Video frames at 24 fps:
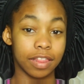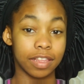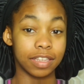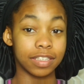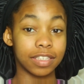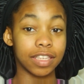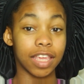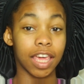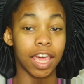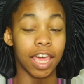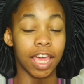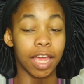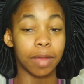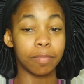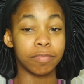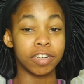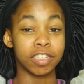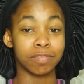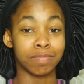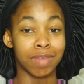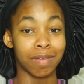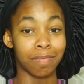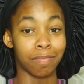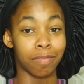This
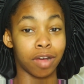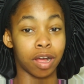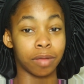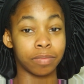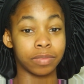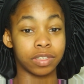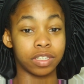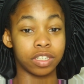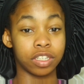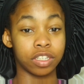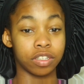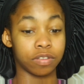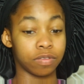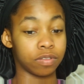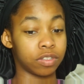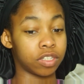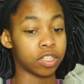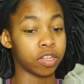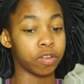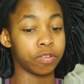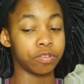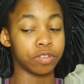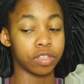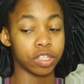camera is my mom's too,
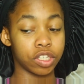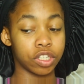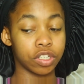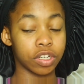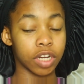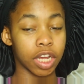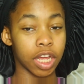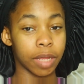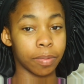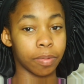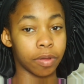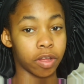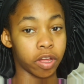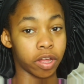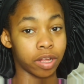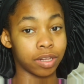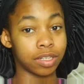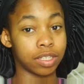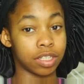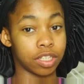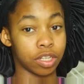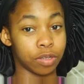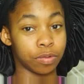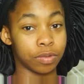so is the
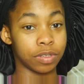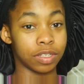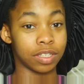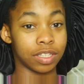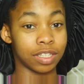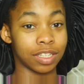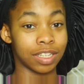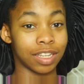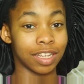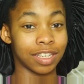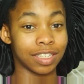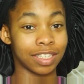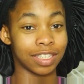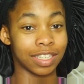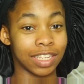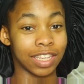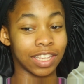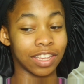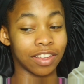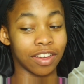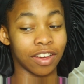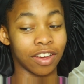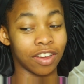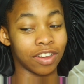tripod, so is the
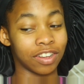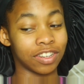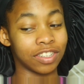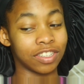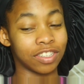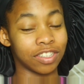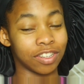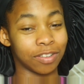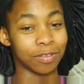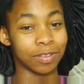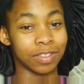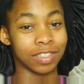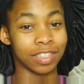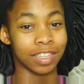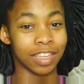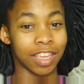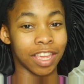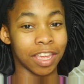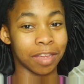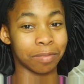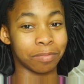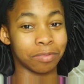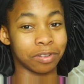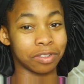SD card, so is the
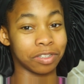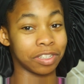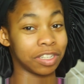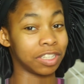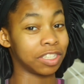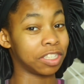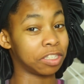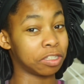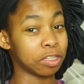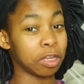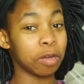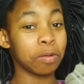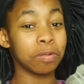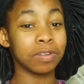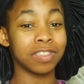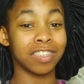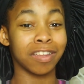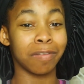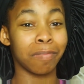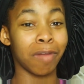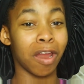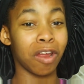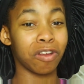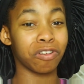camera lens, so
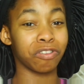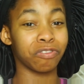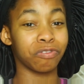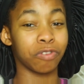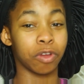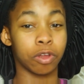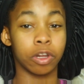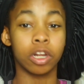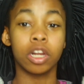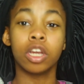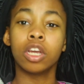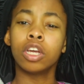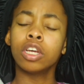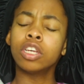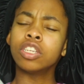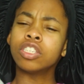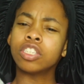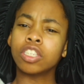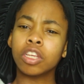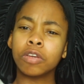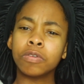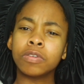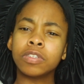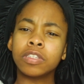is the microphone,
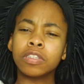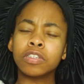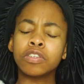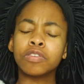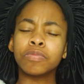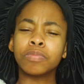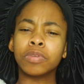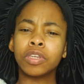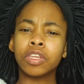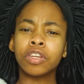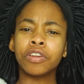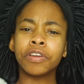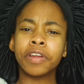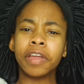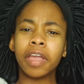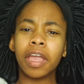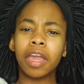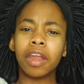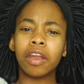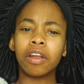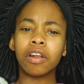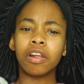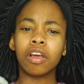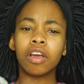so is the computer I
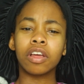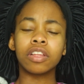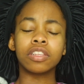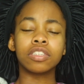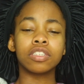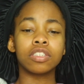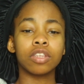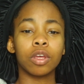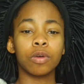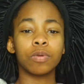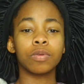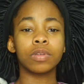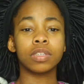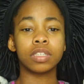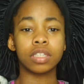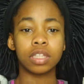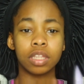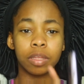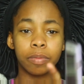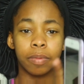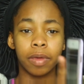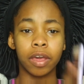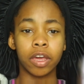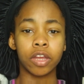edit on, so is
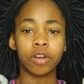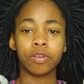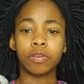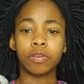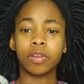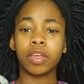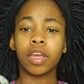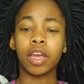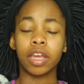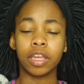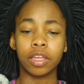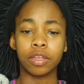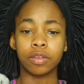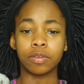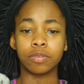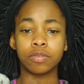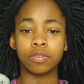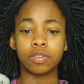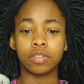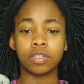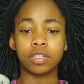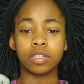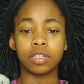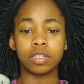the battery I
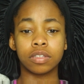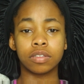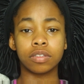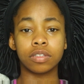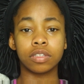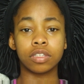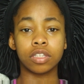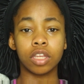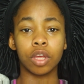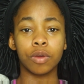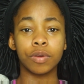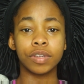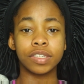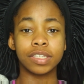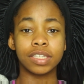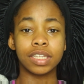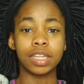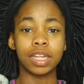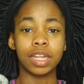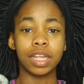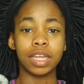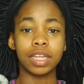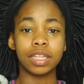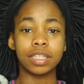use, and so is
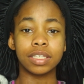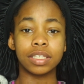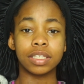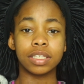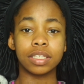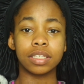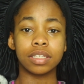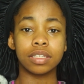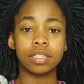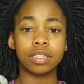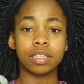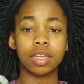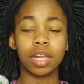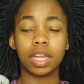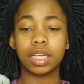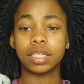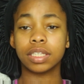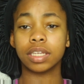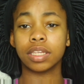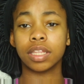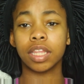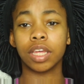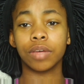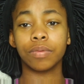the lens. Did I
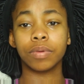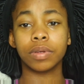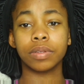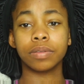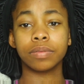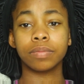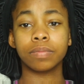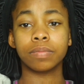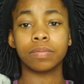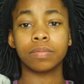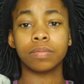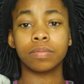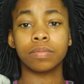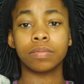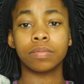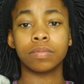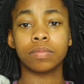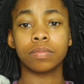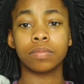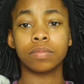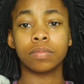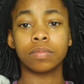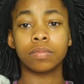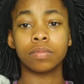say that one?
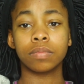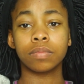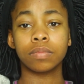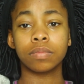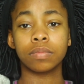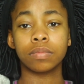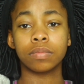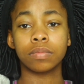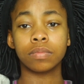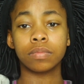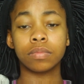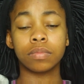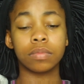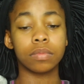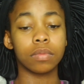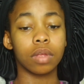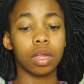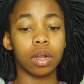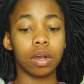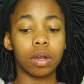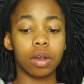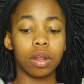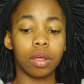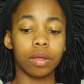I
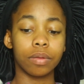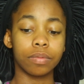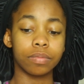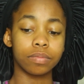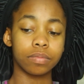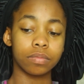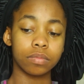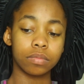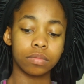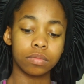don't know.